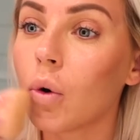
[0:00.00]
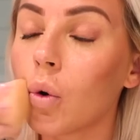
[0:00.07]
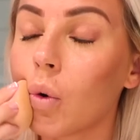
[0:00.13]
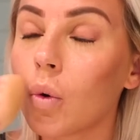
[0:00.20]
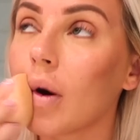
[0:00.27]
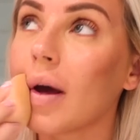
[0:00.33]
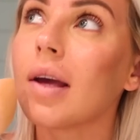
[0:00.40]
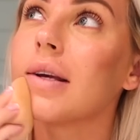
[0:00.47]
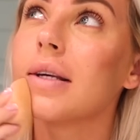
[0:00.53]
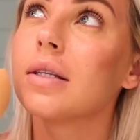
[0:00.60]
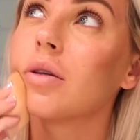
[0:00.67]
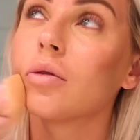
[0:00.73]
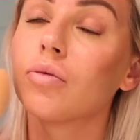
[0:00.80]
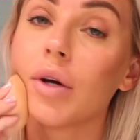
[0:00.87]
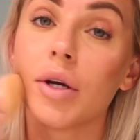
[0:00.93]

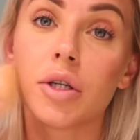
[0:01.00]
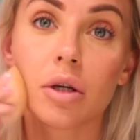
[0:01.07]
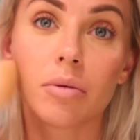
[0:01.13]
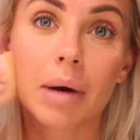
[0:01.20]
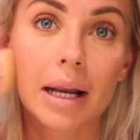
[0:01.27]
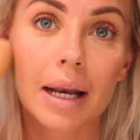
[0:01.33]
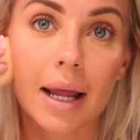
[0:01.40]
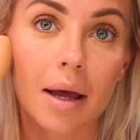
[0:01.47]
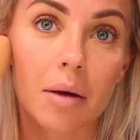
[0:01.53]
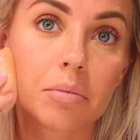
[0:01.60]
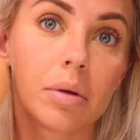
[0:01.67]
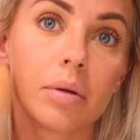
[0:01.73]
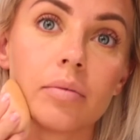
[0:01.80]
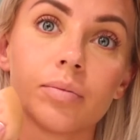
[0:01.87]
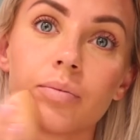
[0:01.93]
always redo my lip
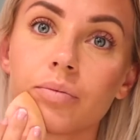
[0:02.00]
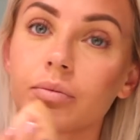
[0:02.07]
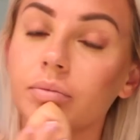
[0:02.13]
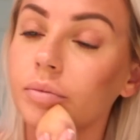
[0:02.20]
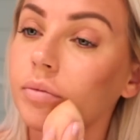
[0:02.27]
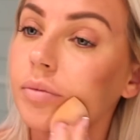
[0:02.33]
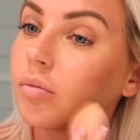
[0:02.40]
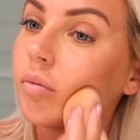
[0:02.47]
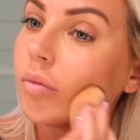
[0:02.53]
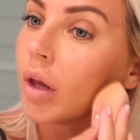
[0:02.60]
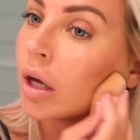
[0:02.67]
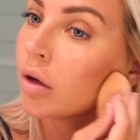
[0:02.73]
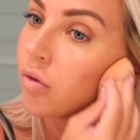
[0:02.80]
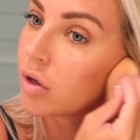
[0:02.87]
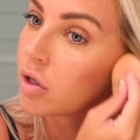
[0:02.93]

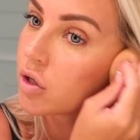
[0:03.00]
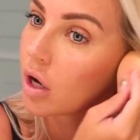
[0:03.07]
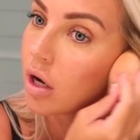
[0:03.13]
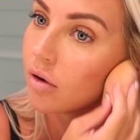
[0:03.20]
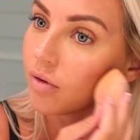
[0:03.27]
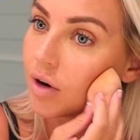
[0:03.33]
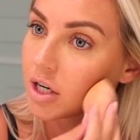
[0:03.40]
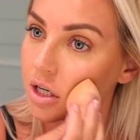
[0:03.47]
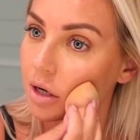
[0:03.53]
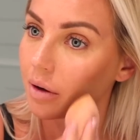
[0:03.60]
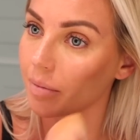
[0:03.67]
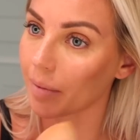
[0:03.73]
if I'm trying to freshen up my